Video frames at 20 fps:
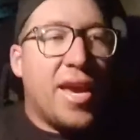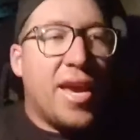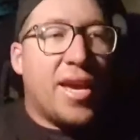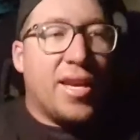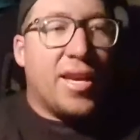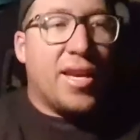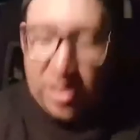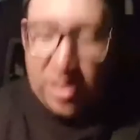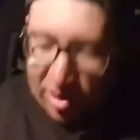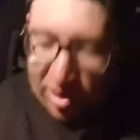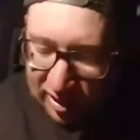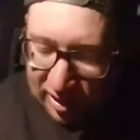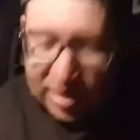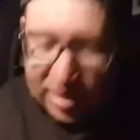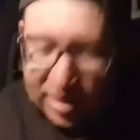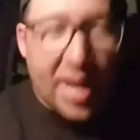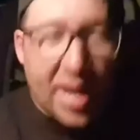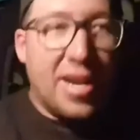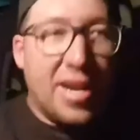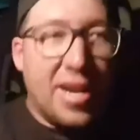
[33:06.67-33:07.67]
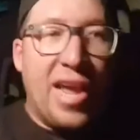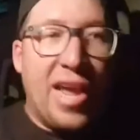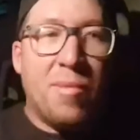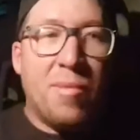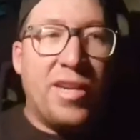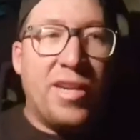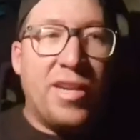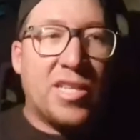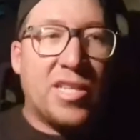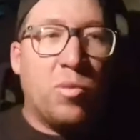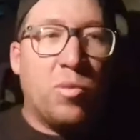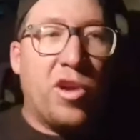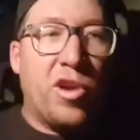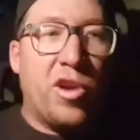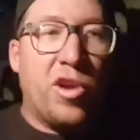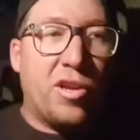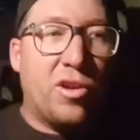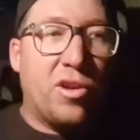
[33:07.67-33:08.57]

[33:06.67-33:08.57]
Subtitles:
Yeah. So the standard handbrake doesn't work.